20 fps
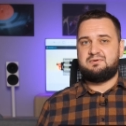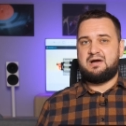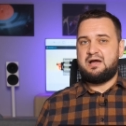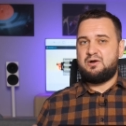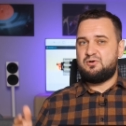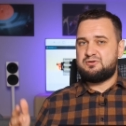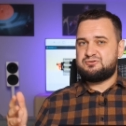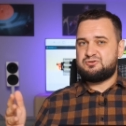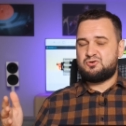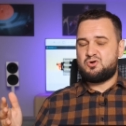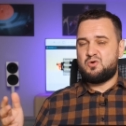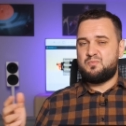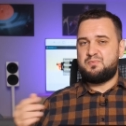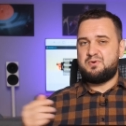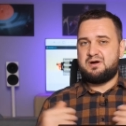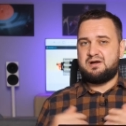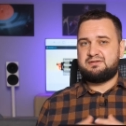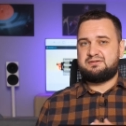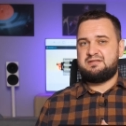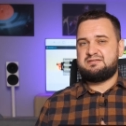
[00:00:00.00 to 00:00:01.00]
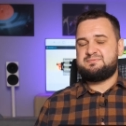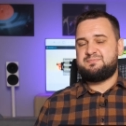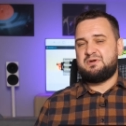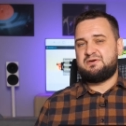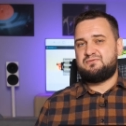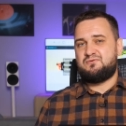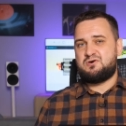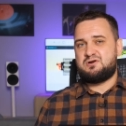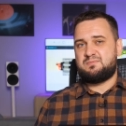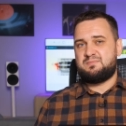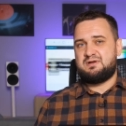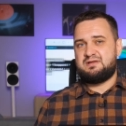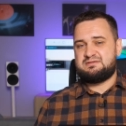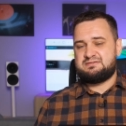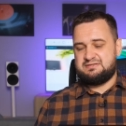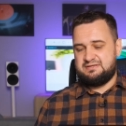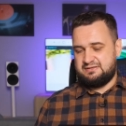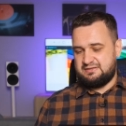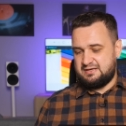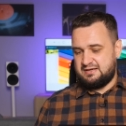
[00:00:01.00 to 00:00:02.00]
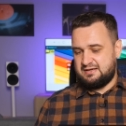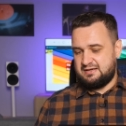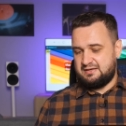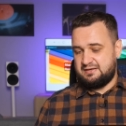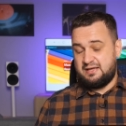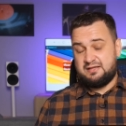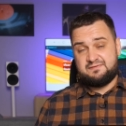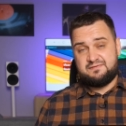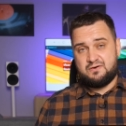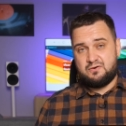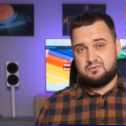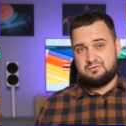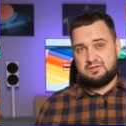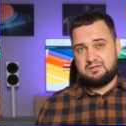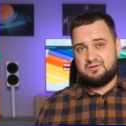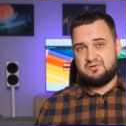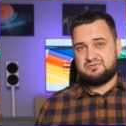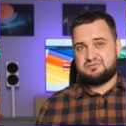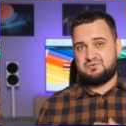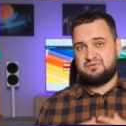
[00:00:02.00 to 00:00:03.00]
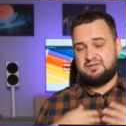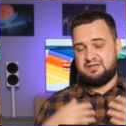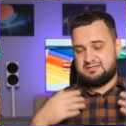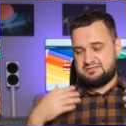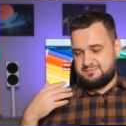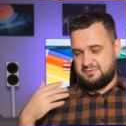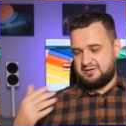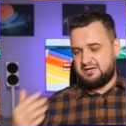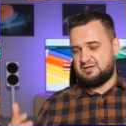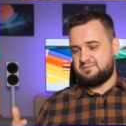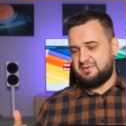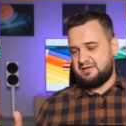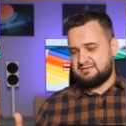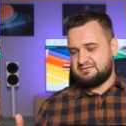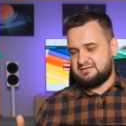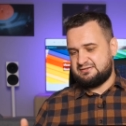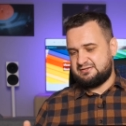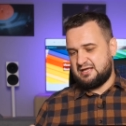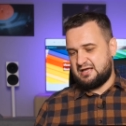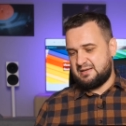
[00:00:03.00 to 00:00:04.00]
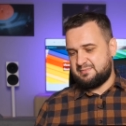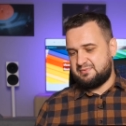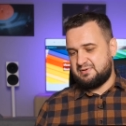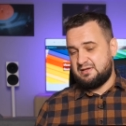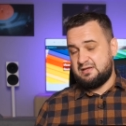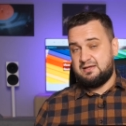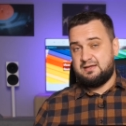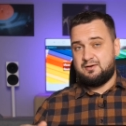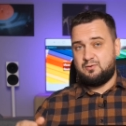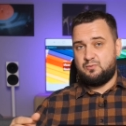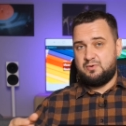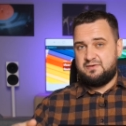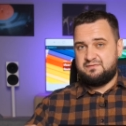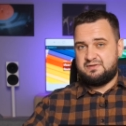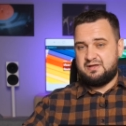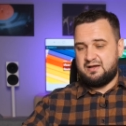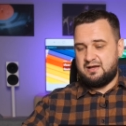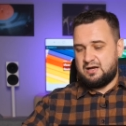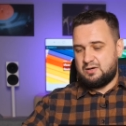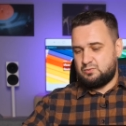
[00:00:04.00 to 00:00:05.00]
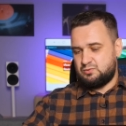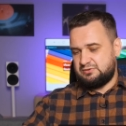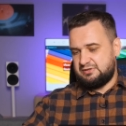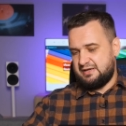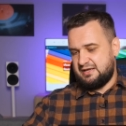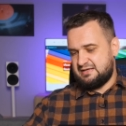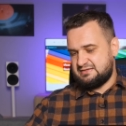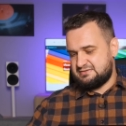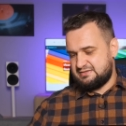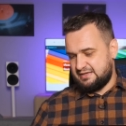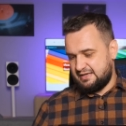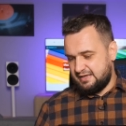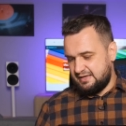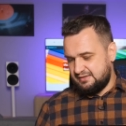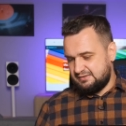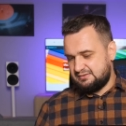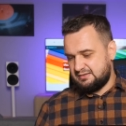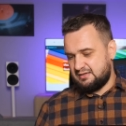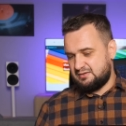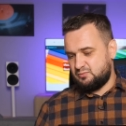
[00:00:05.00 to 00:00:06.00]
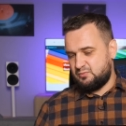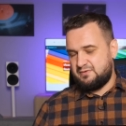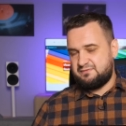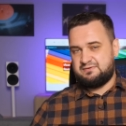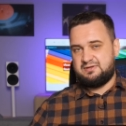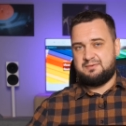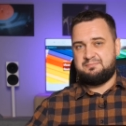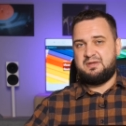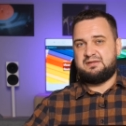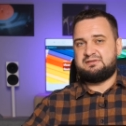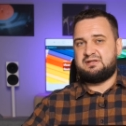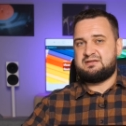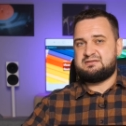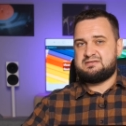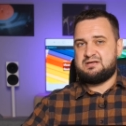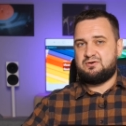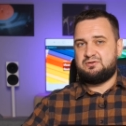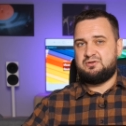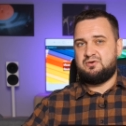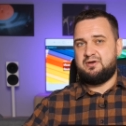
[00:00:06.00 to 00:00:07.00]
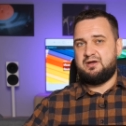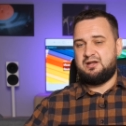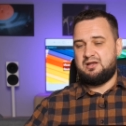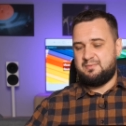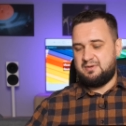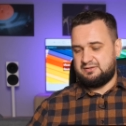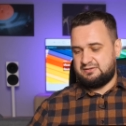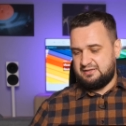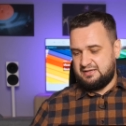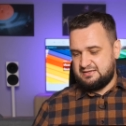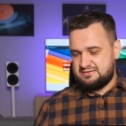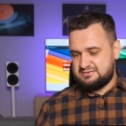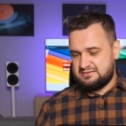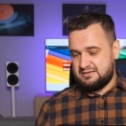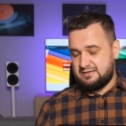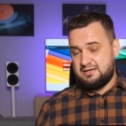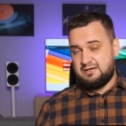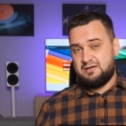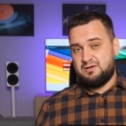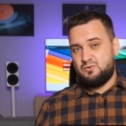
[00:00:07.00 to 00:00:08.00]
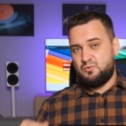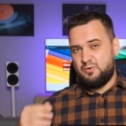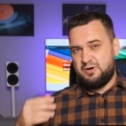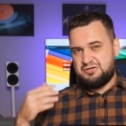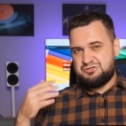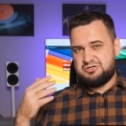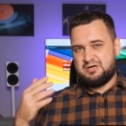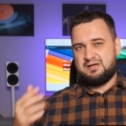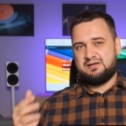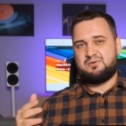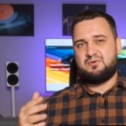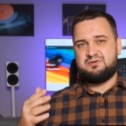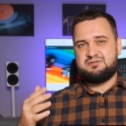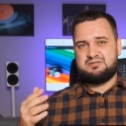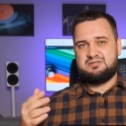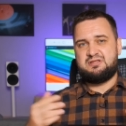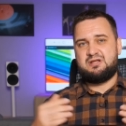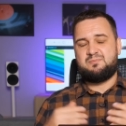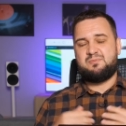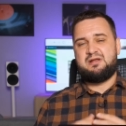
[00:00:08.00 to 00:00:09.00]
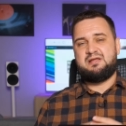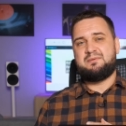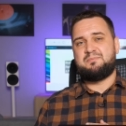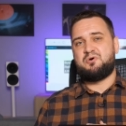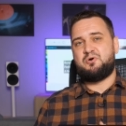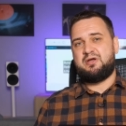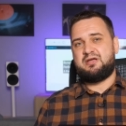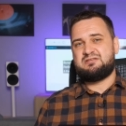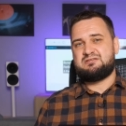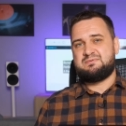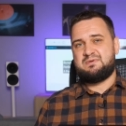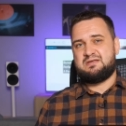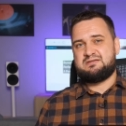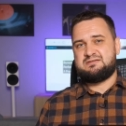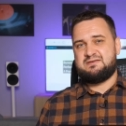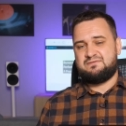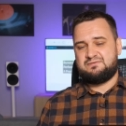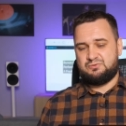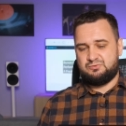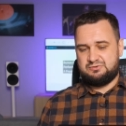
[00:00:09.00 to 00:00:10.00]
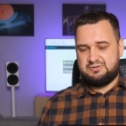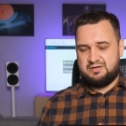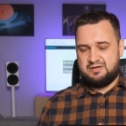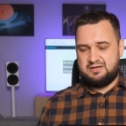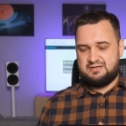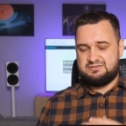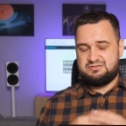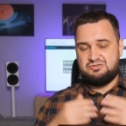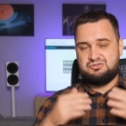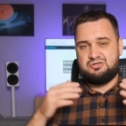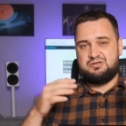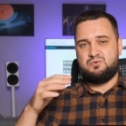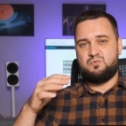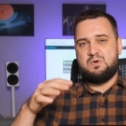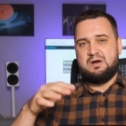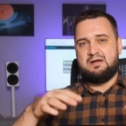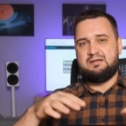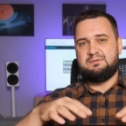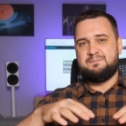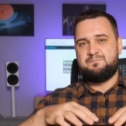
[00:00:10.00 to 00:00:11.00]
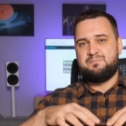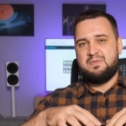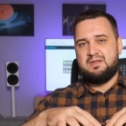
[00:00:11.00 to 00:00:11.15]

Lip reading: I also compared its performance in a headphone and also in a speaker-based setup with the A1 S8 and with the Matrix Audio Element X, which are considerably more expensive to the CGD1,